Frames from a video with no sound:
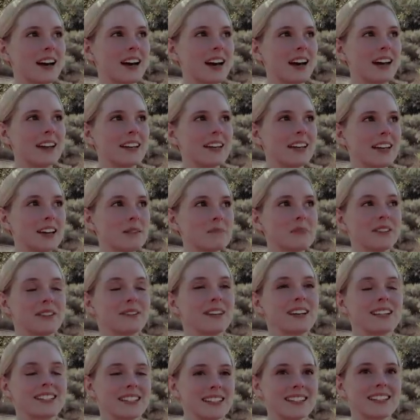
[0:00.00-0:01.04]
I can't believe
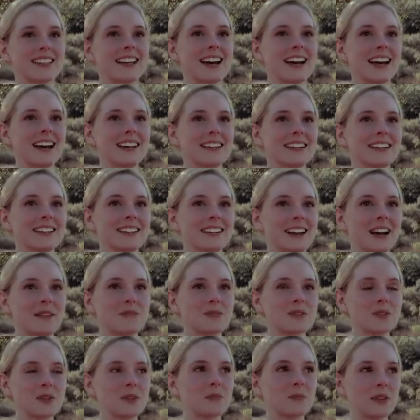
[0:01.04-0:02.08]
I did that. I'm
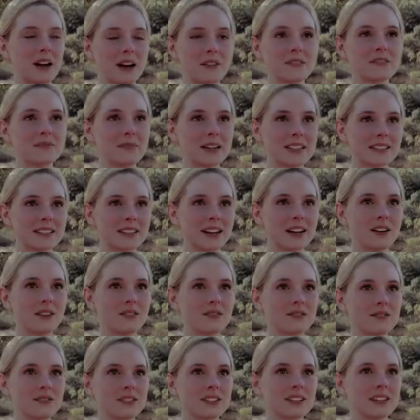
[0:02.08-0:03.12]
so proud of
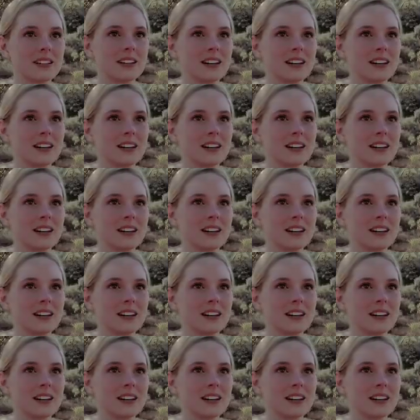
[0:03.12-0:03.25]
myself.